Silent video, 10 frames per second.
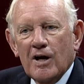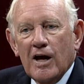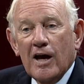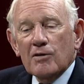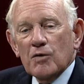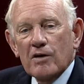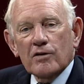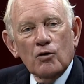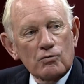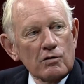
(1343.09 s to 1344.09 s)
and we have a
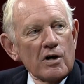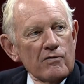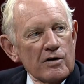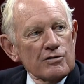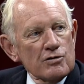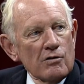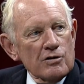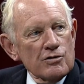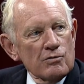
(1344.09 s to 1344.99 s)
local governance structure.